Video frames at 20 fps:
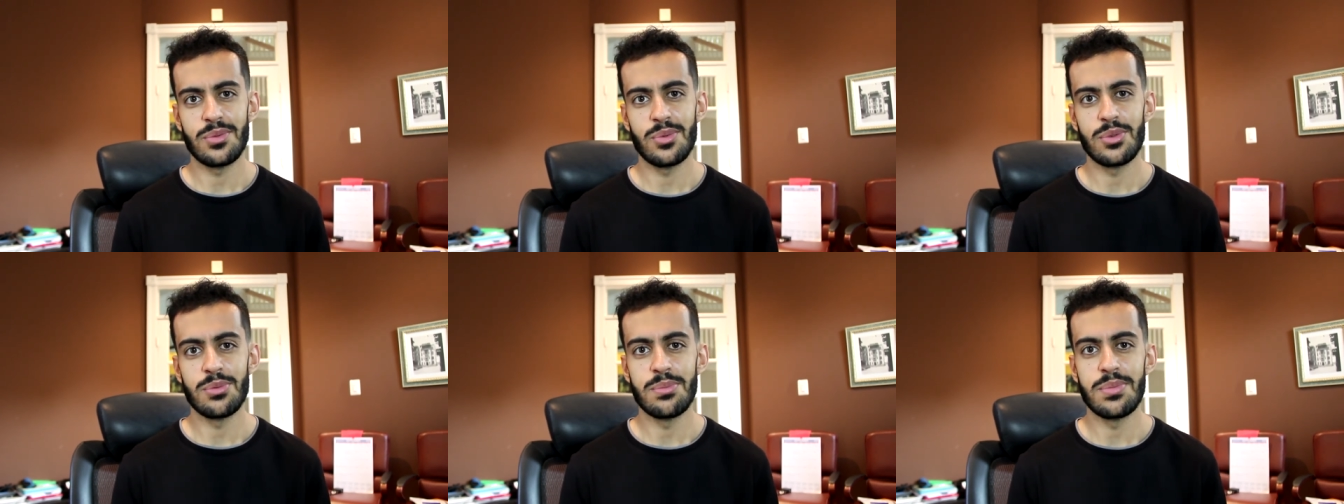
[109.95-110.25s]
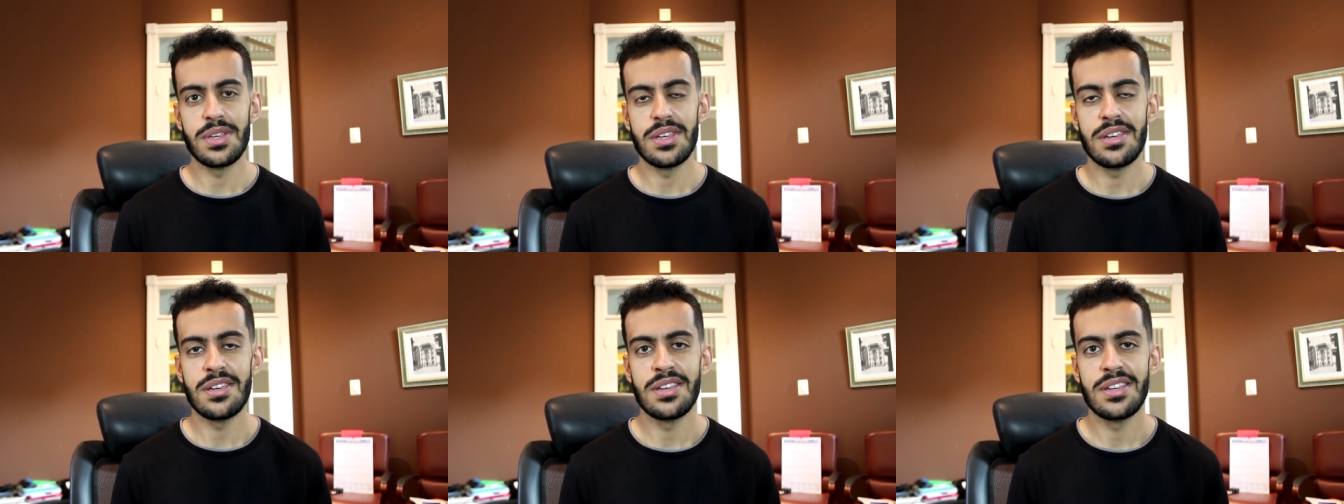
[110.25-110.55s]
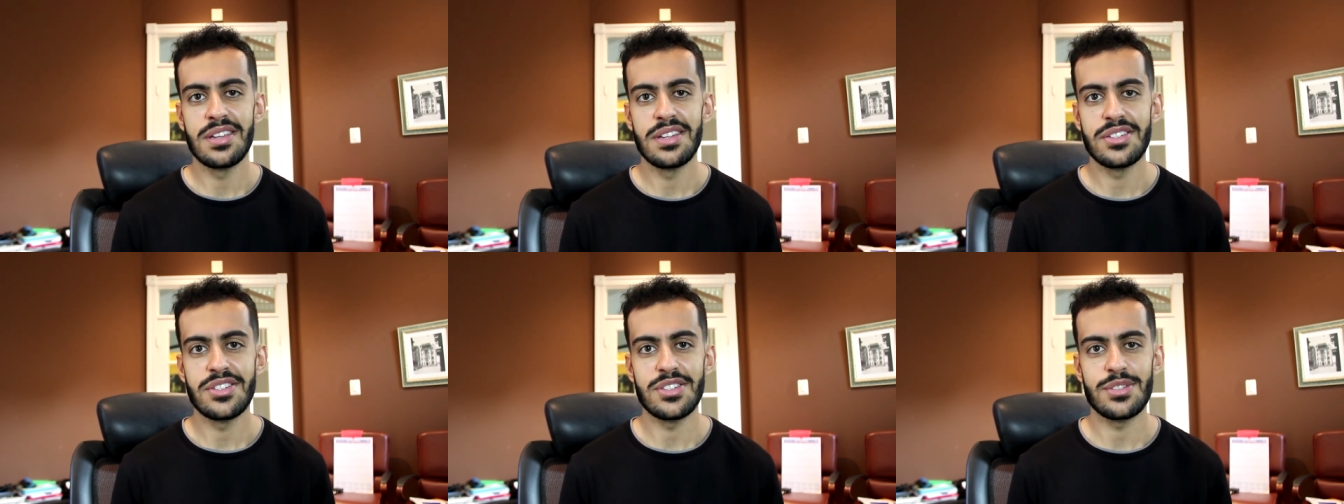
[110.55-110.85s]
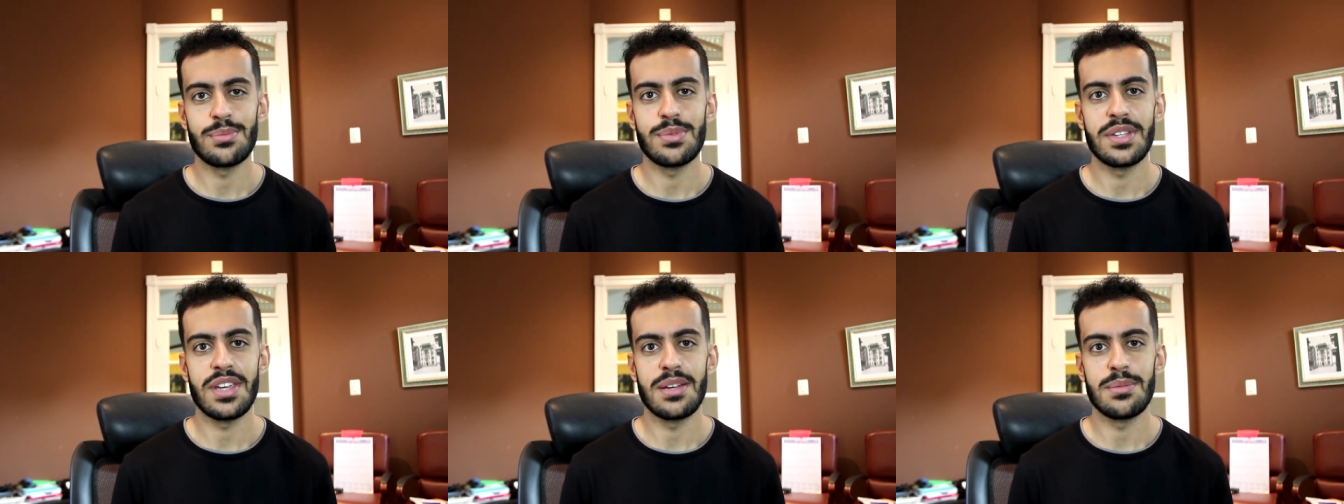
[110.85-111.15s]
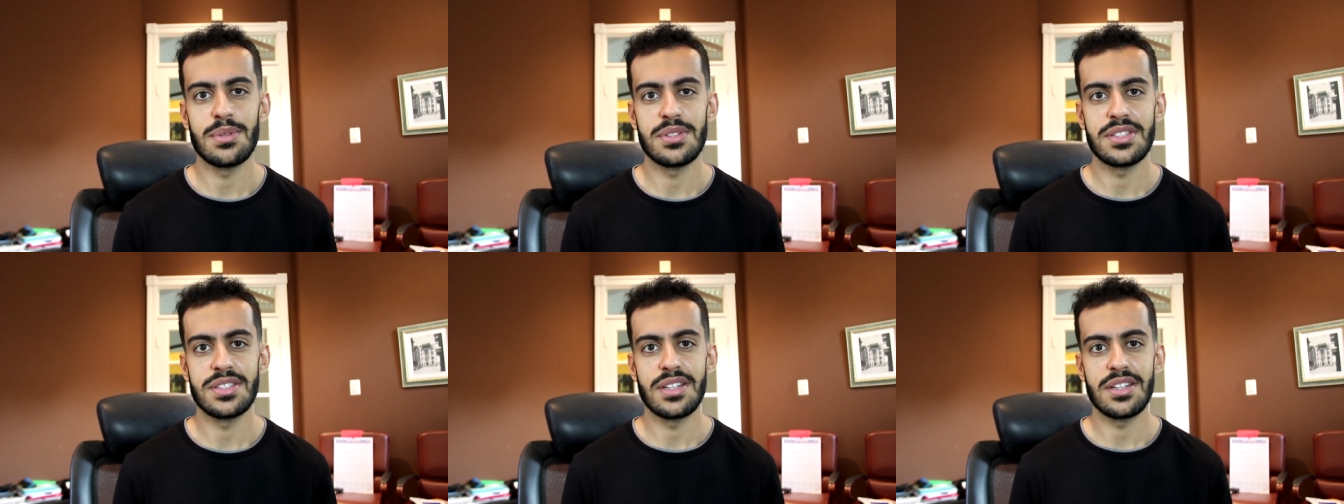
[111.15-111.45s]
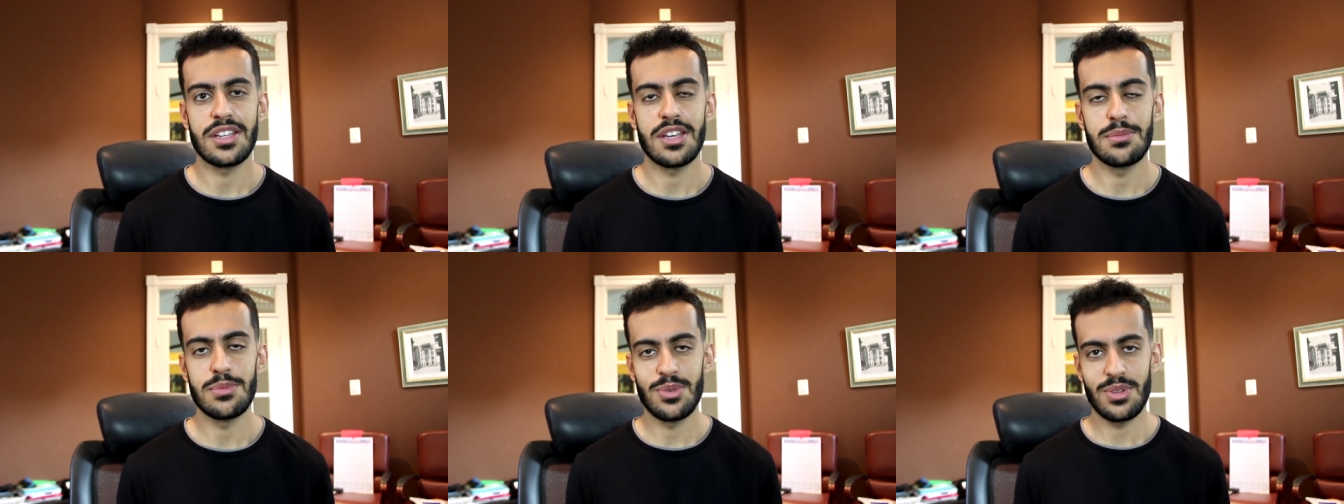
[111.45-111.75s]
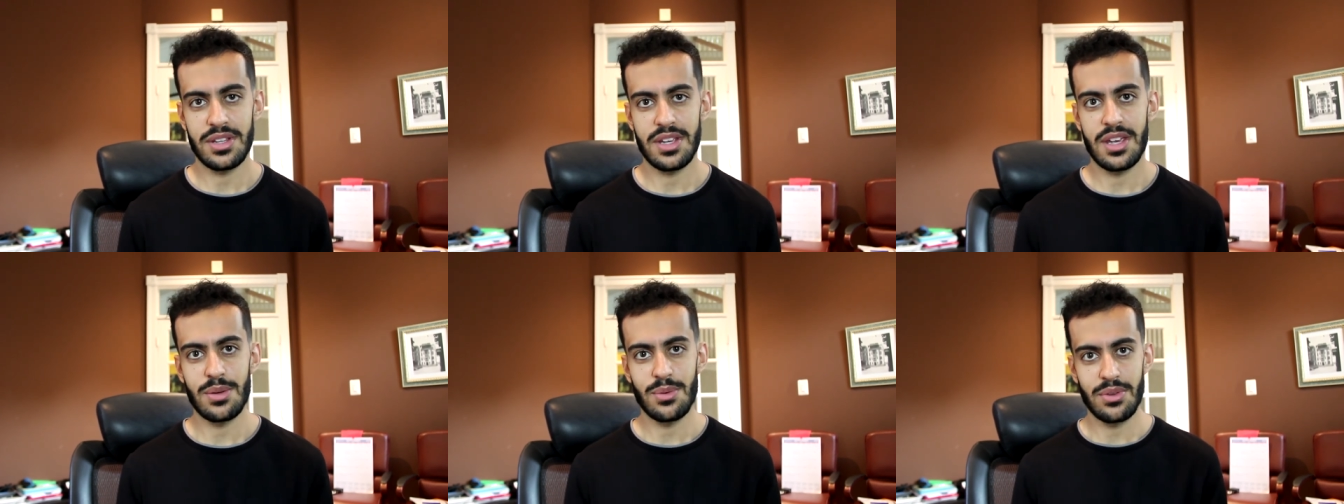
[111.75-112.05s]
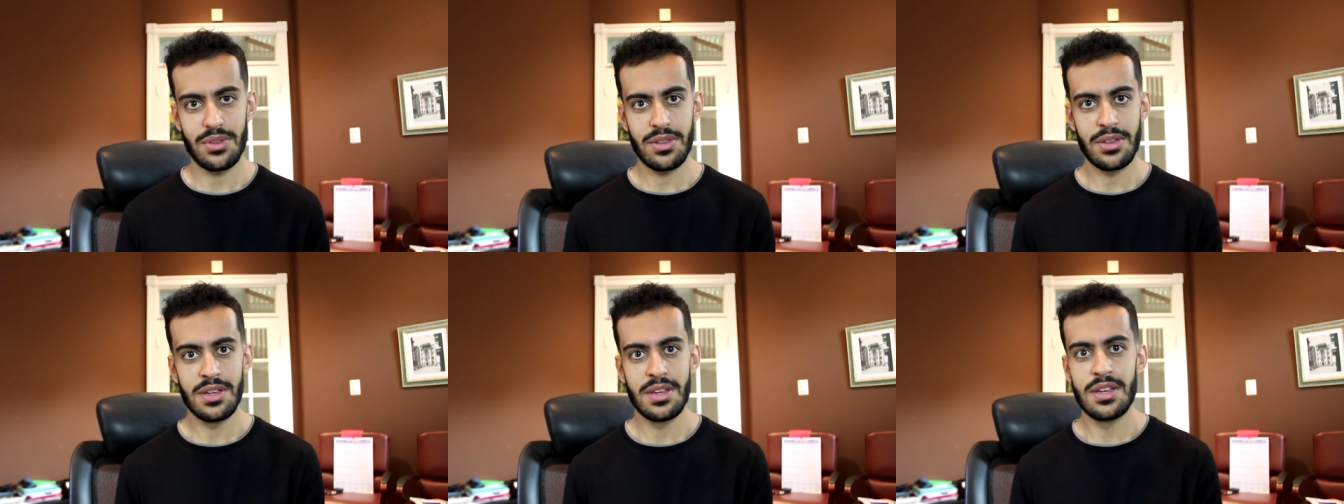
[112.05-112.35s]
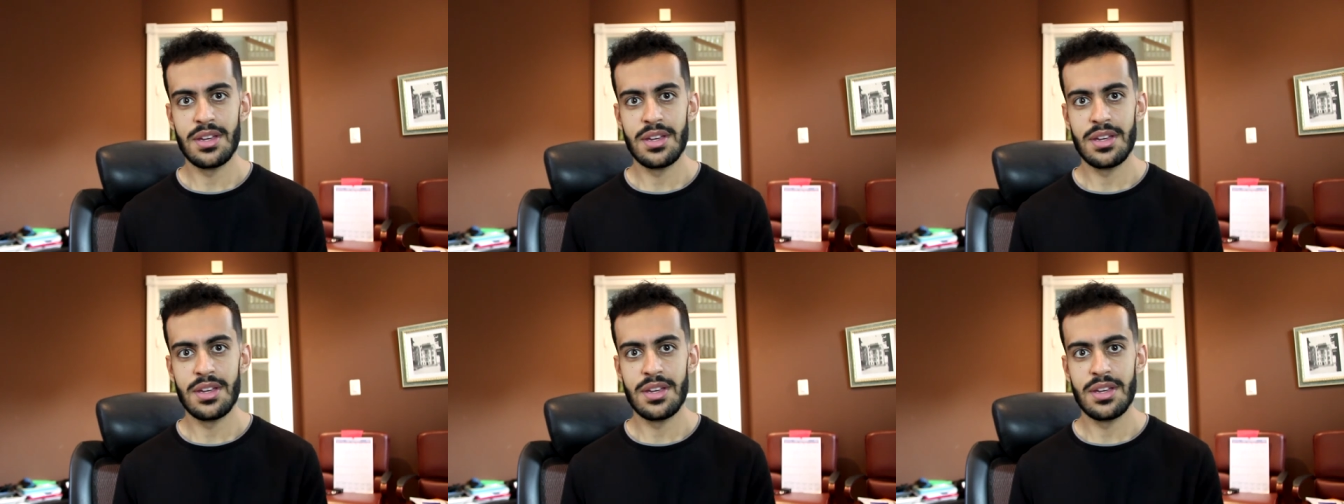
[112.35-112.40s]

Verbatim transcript: would be, just being able to communicate with